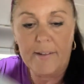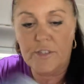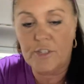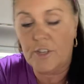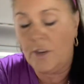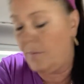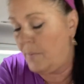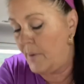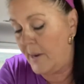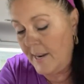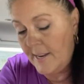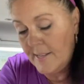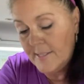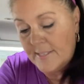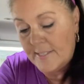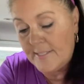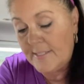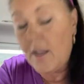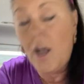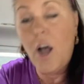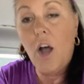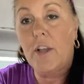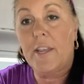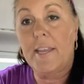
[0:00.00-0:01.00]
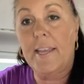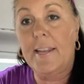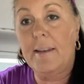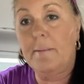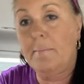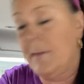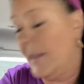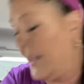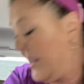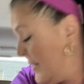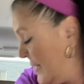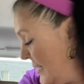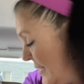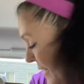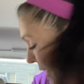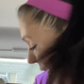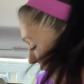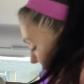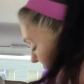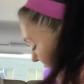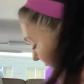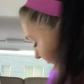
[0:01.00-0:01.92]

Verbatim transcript: Joann. It's all getting mixed up.